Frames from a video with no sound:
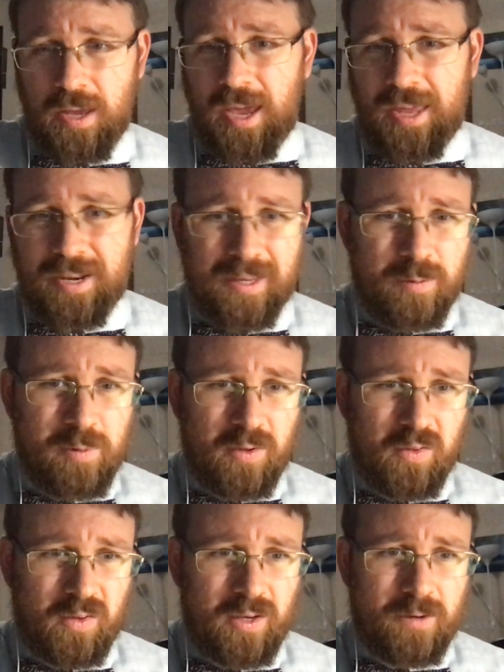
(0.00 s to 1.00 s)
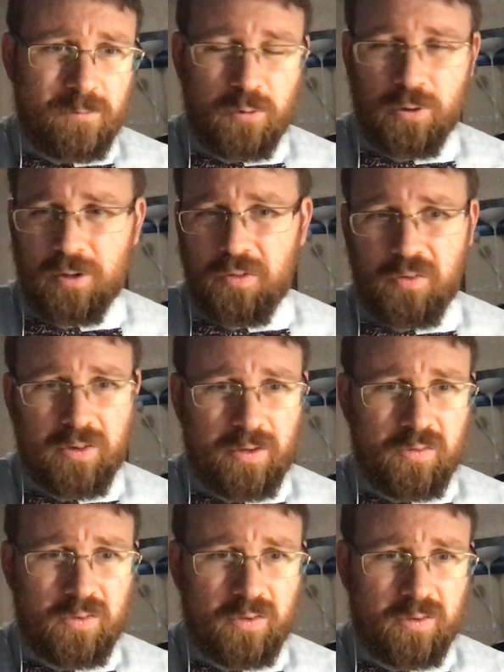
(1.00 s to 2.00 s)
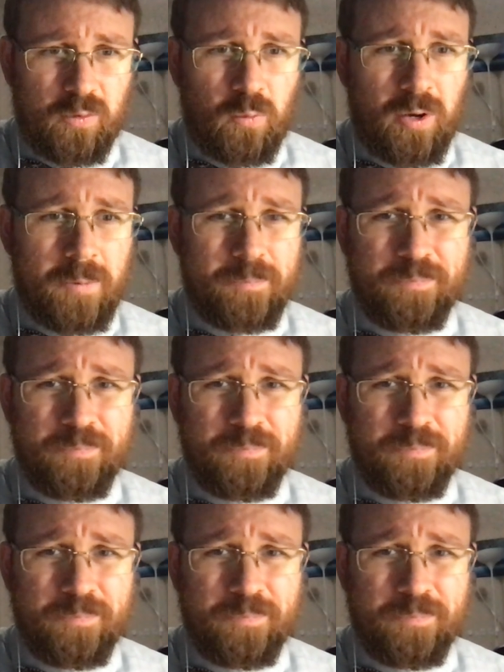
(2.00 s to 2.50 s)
and it can be seen if you look on slide 61.